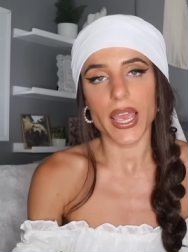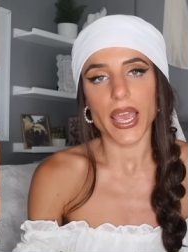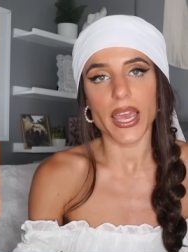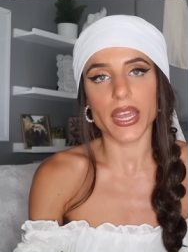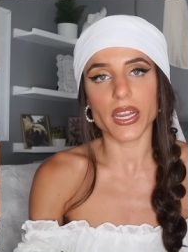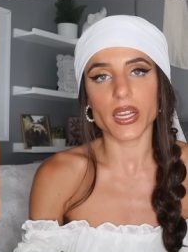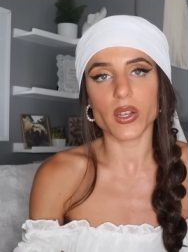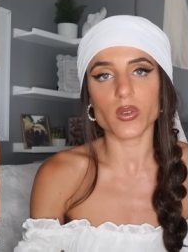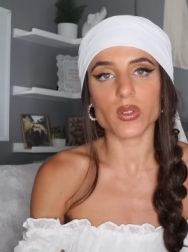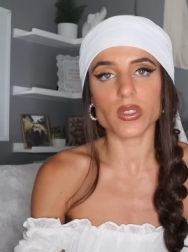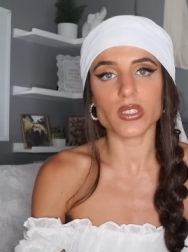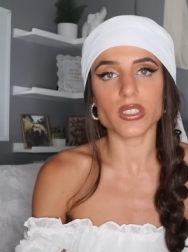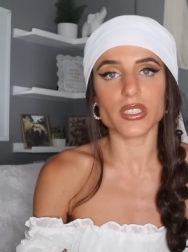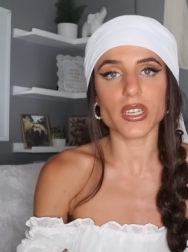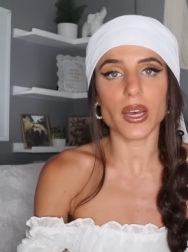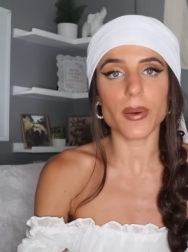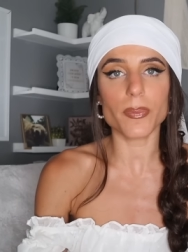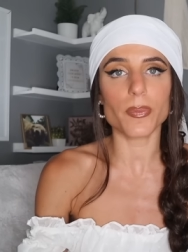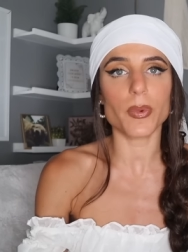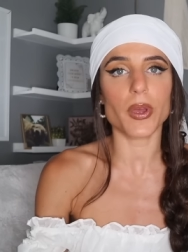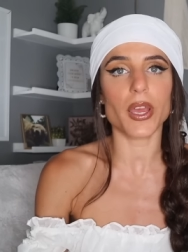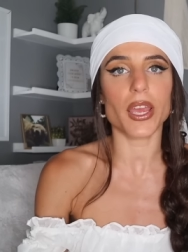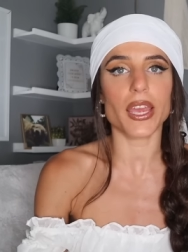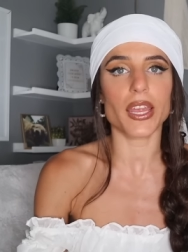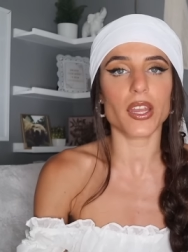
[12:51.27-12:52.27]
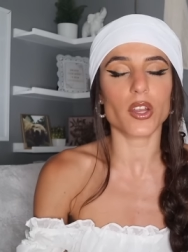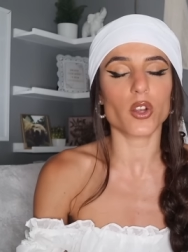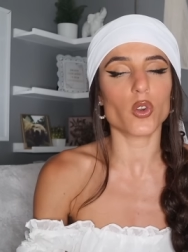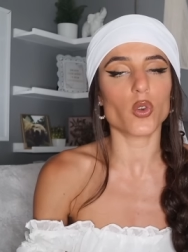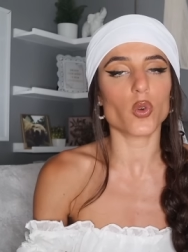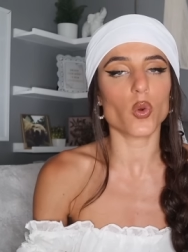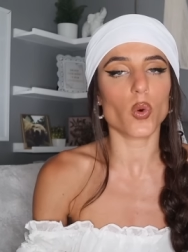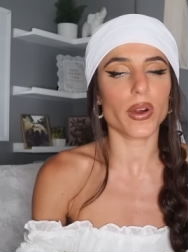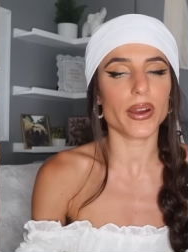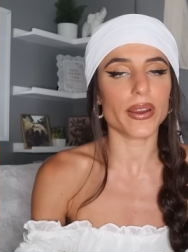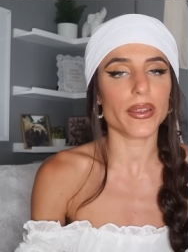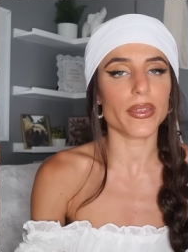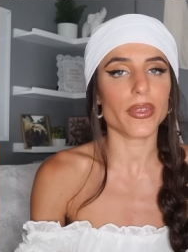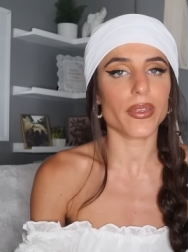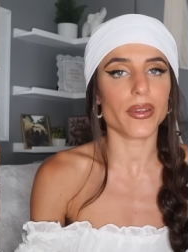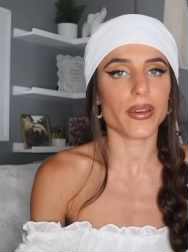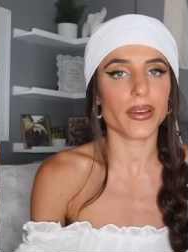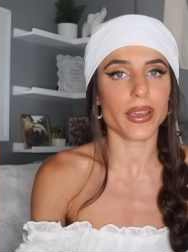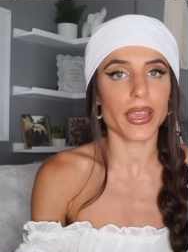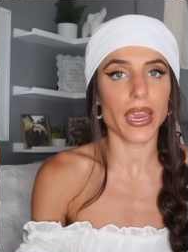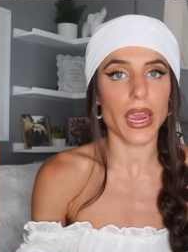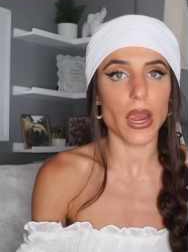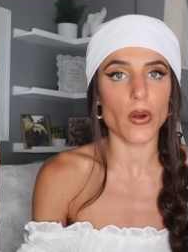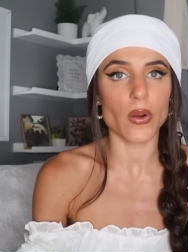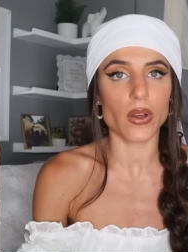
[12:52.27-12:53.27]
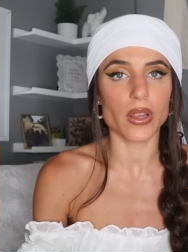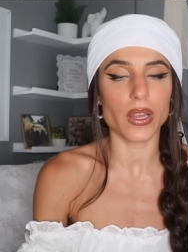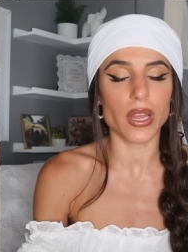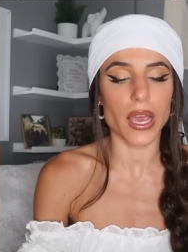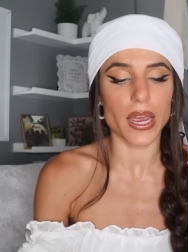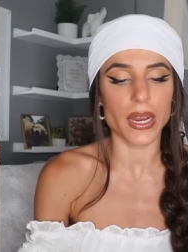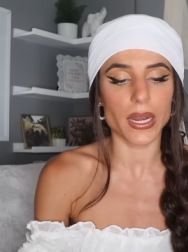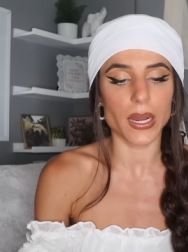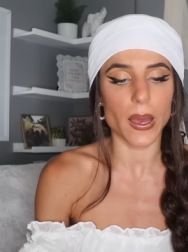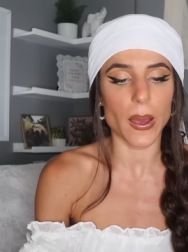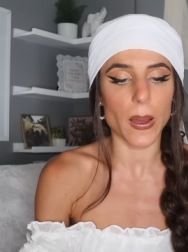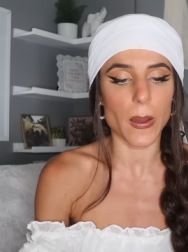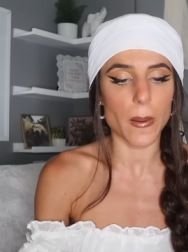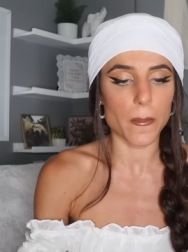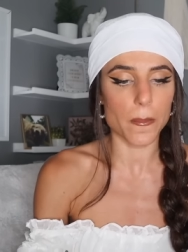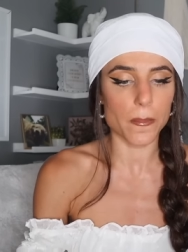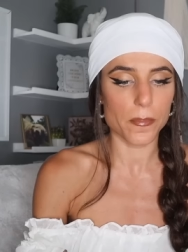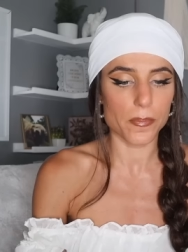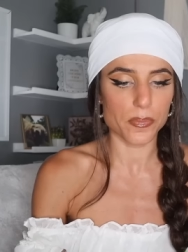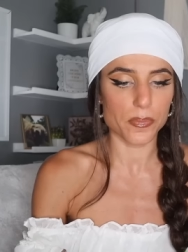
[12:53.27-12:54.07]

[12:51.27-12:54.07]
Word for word: and it was up in North Carolina.